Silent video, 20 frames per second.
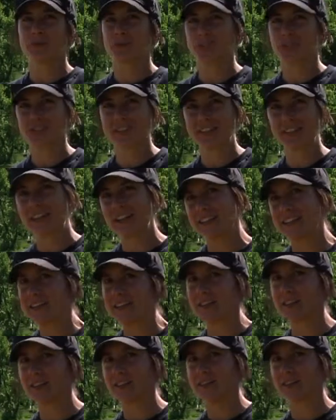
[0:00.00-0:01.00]
which isn't
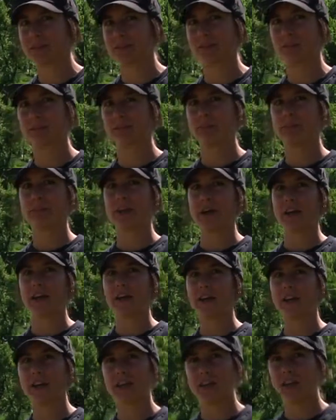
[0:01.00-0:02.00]
ideal, but
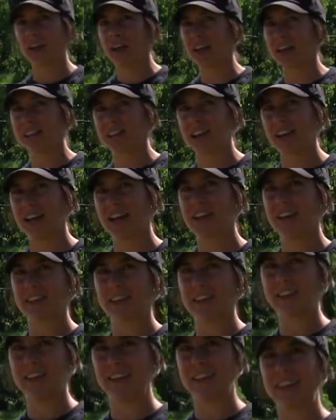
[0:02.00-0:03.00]
it's the kind of
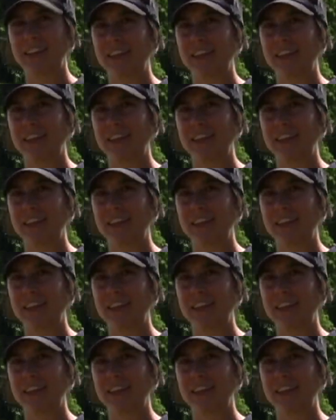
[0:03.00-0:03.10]
thing